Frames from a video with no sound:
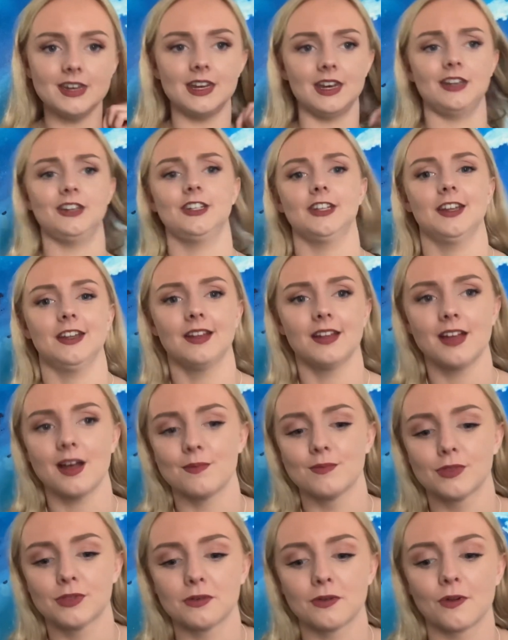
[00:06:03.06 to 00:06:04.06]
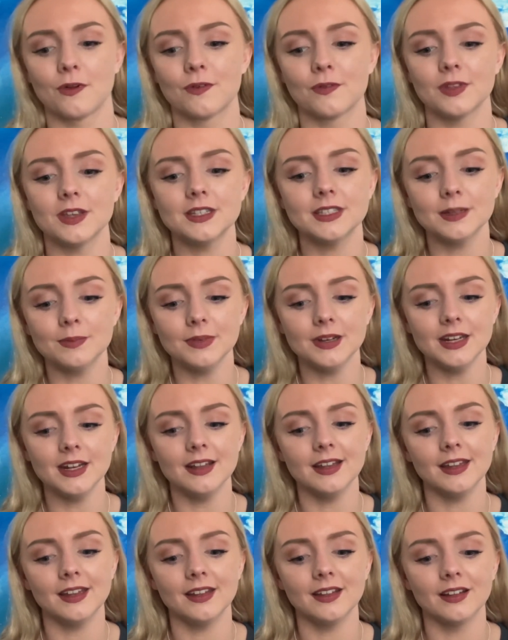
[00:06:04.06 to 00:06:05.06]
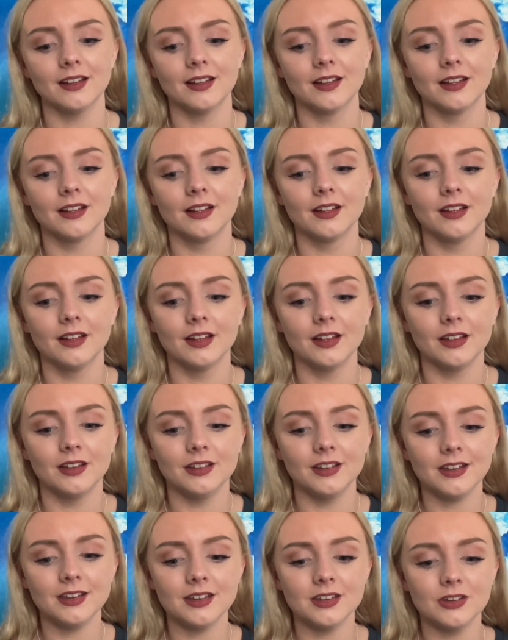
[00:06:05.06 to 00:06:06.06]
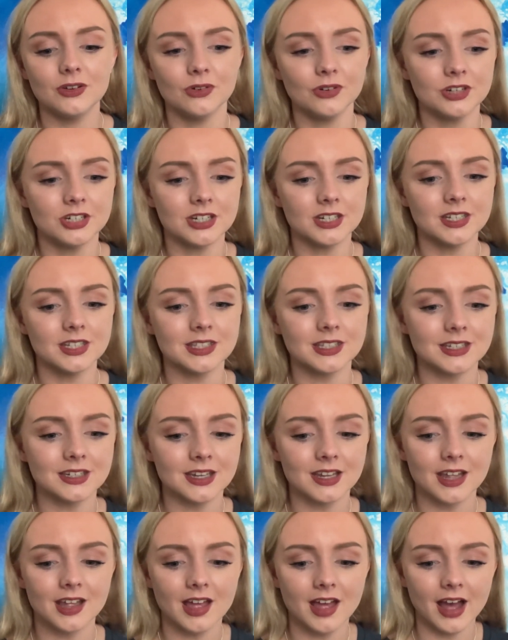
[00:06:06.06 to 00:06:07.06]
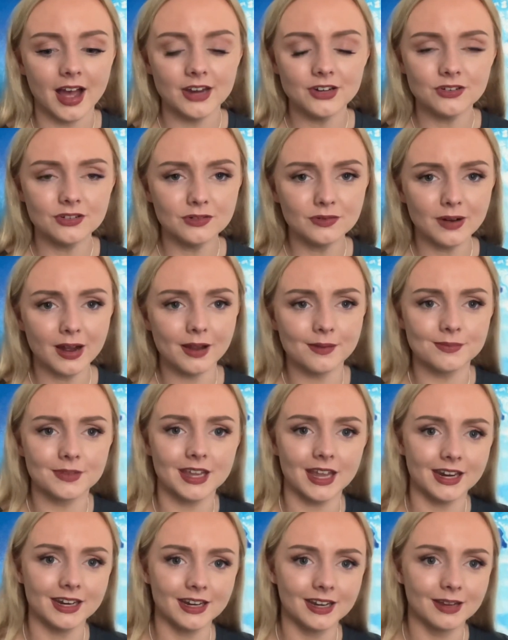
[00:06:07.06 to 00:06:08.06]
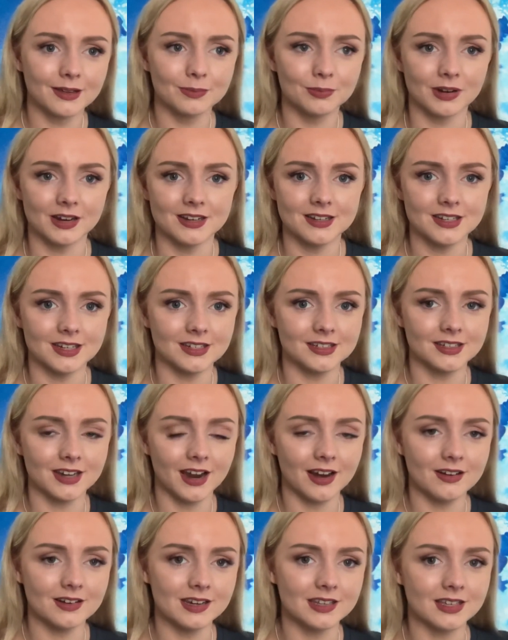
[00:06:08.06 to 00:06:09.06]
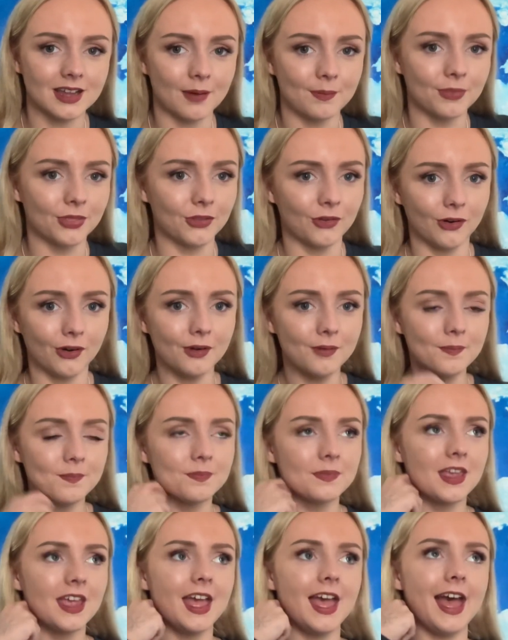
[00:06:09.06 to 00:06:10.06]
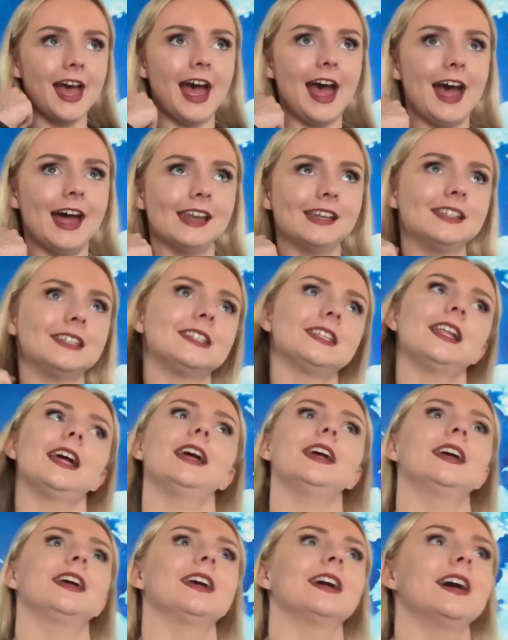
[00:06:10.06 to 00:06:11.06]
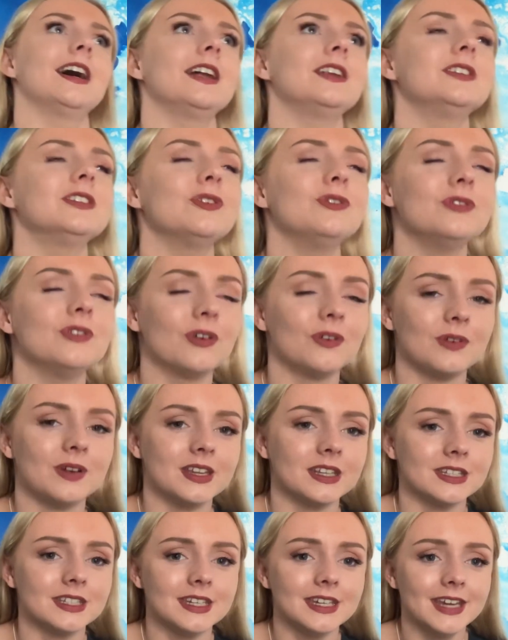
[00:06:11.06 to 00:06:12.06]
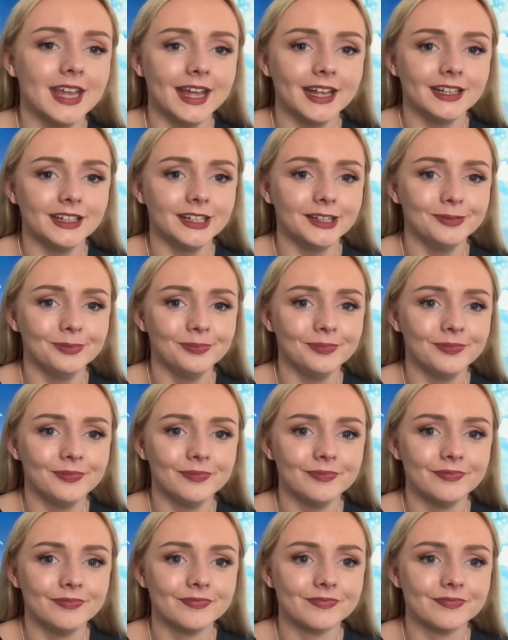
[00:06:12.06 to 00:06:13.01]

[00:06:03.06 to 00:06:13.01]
energy come through. There's someone like, you're just, I don't know why I'm getting Princess Diaries come through. And like, I don't know his name.